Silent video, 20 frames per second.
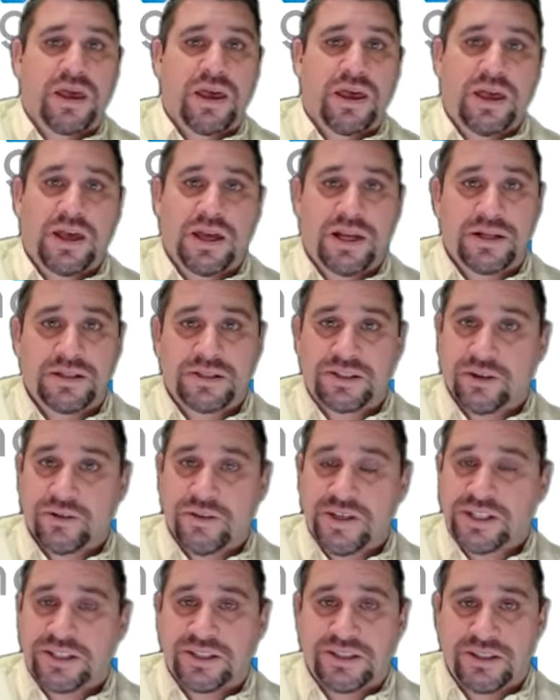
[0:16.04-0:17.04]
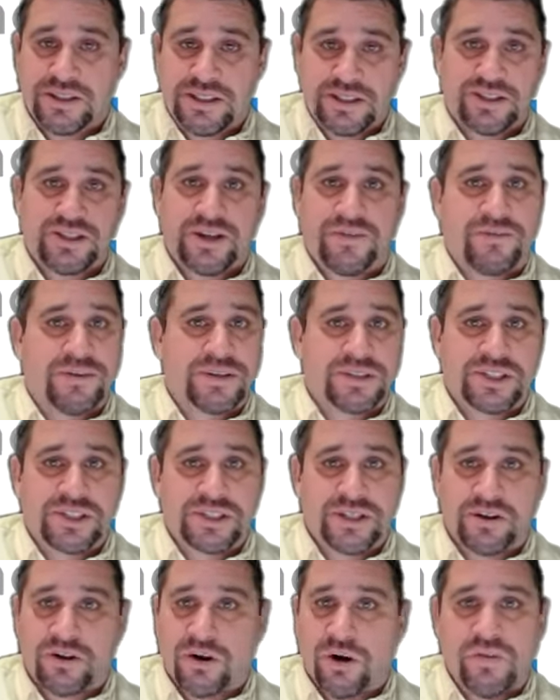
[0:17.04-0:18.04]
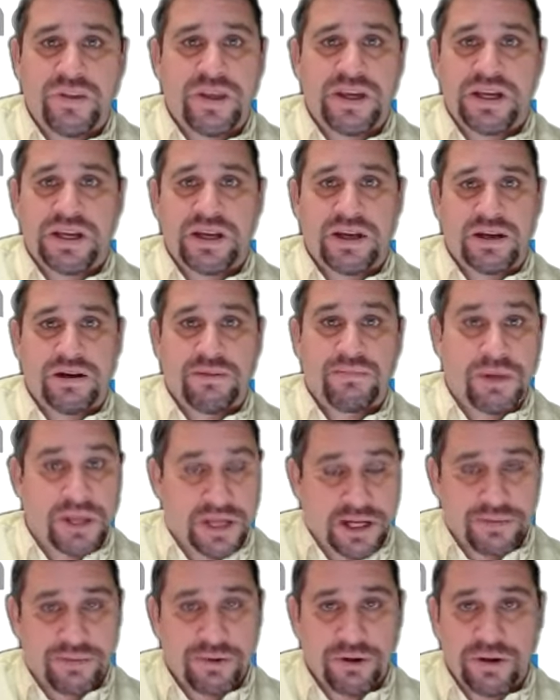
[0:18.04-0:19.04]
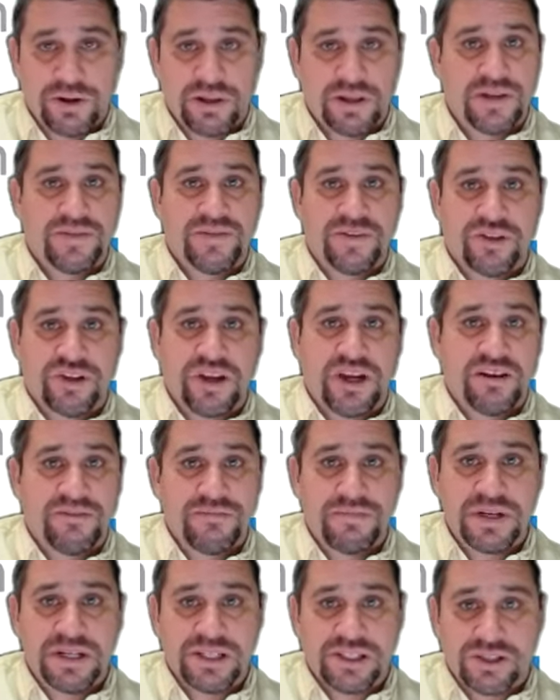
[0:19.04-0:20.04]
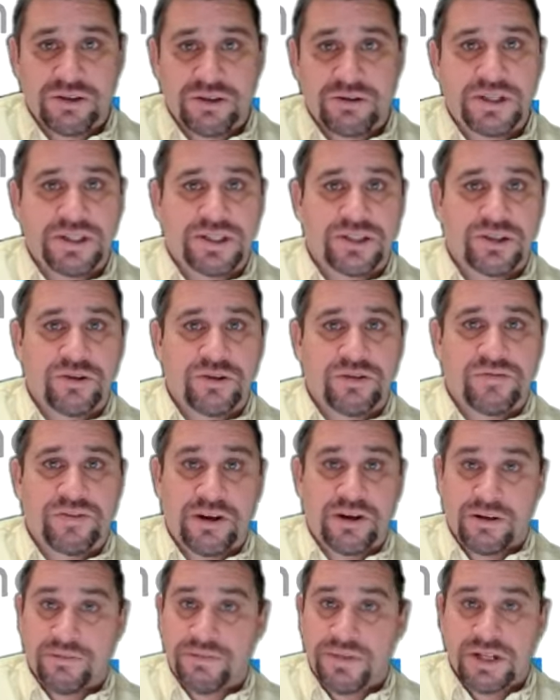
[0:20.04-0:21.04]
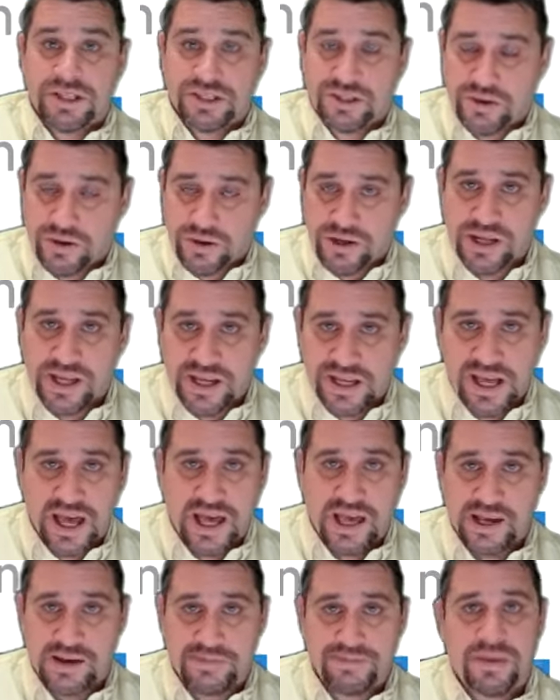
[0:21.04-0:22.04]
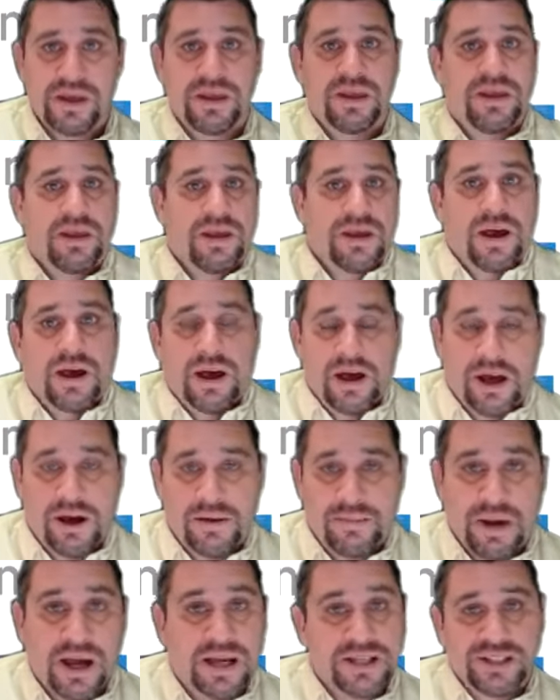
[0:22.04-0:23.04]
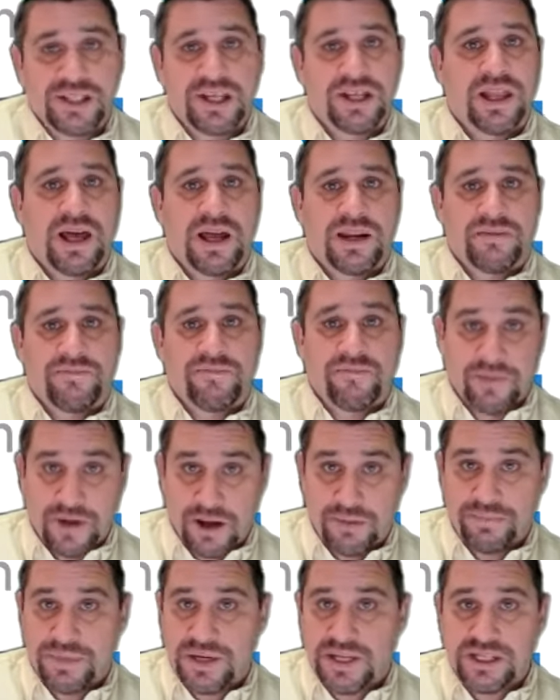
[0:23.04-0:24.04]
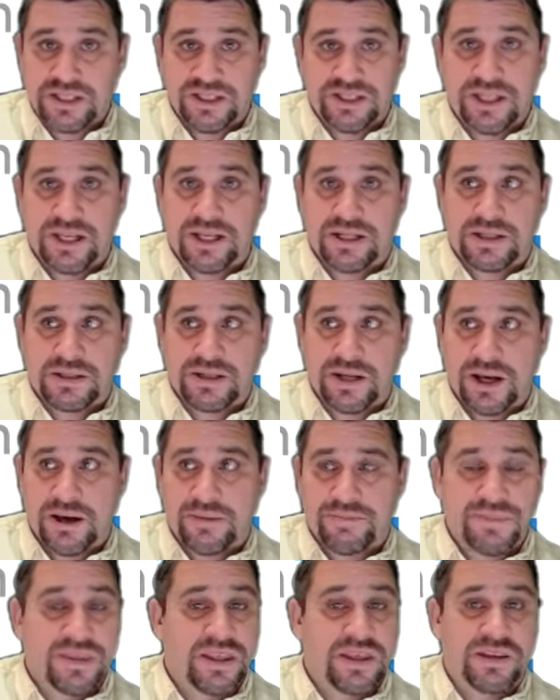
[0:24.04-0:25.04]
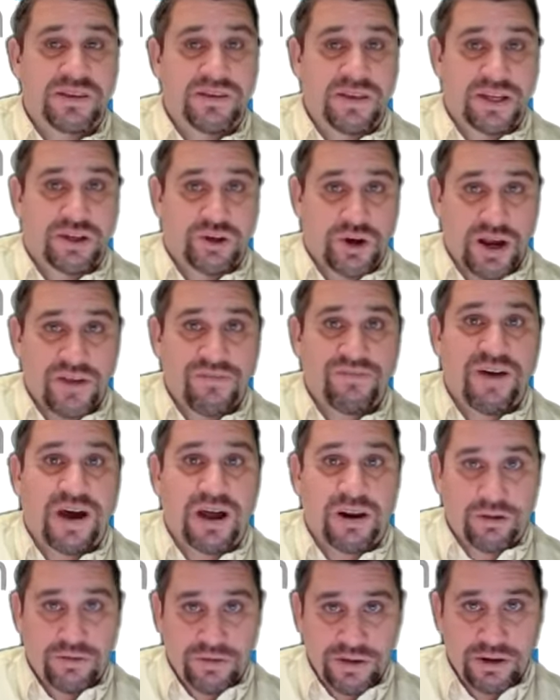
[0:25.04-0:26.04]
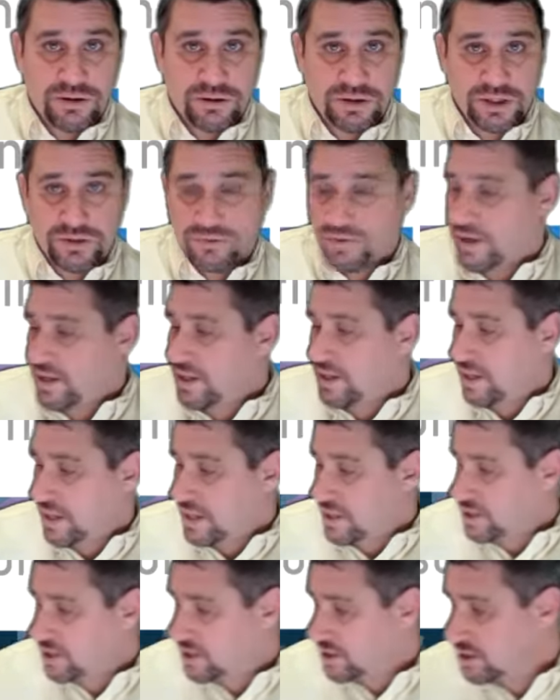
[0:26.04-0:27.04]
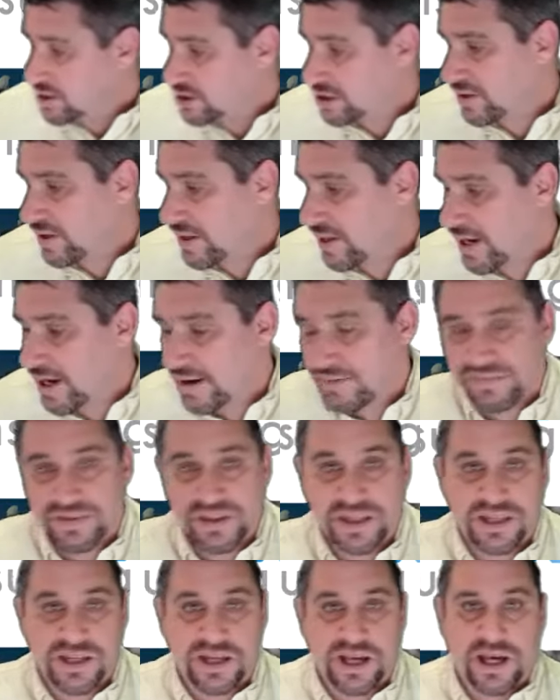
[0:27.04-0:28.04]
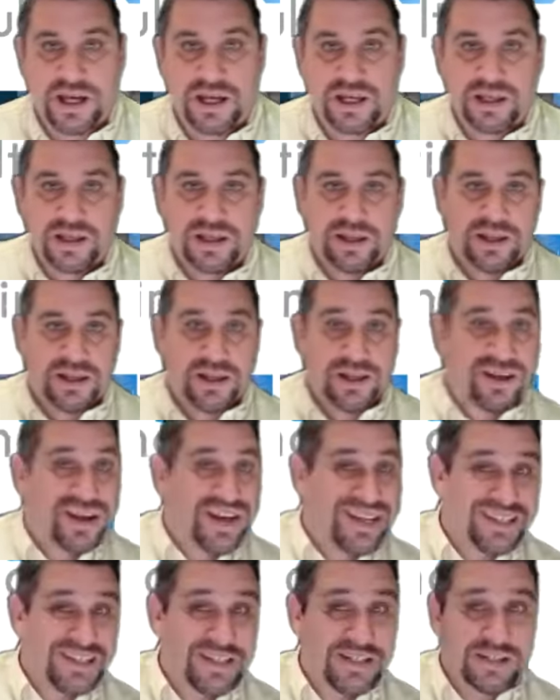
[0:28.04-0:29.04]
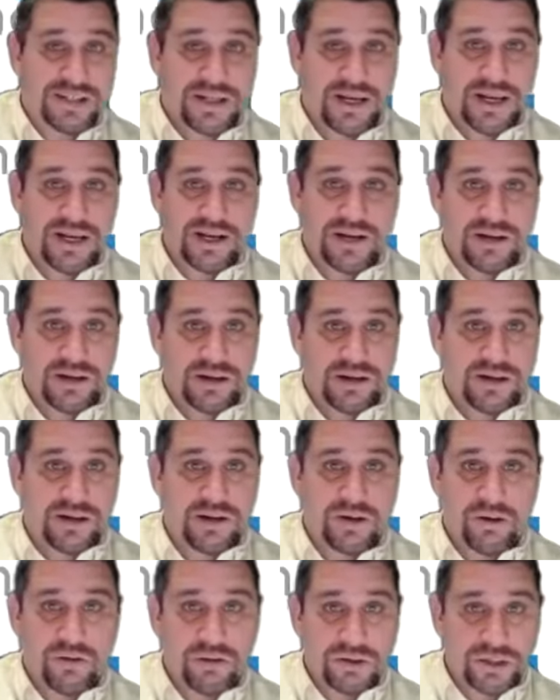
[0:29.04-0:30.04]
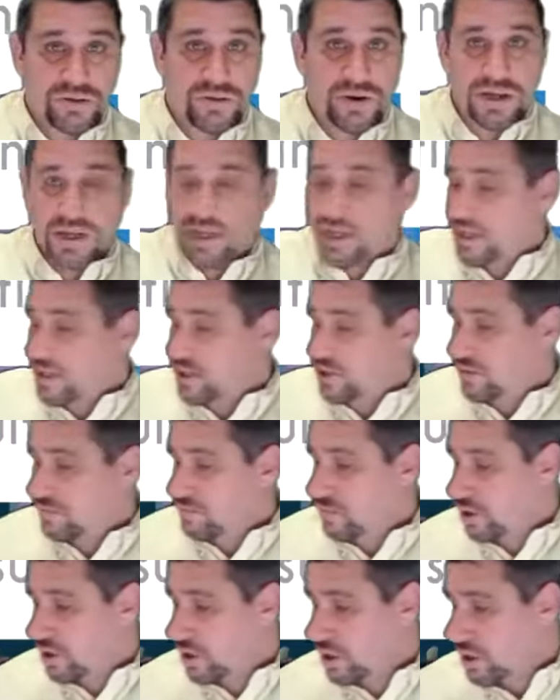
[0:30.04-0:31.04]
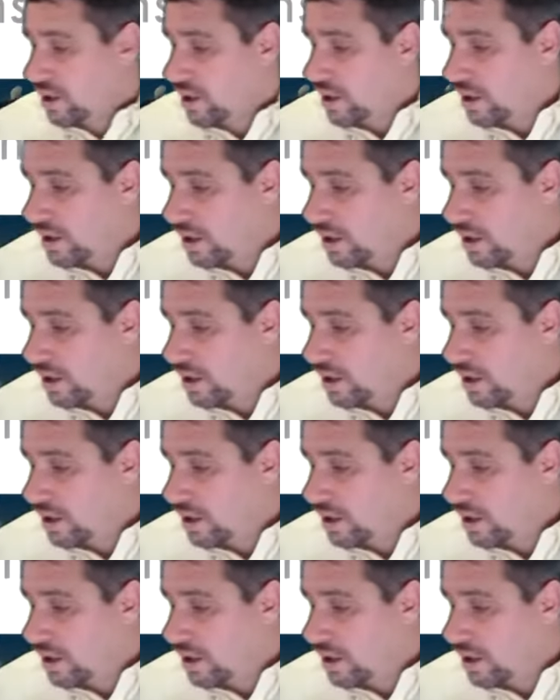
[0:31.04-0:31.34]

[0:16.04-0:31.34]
and so these, these differences are only applicable in the state of Minnesota. So if you're in Minnesota like I am, um, I see a lot of companies that um, they, they try and follow the OSHA regulations, so they have the uh, nineteen ten you know, OSHA regulation book.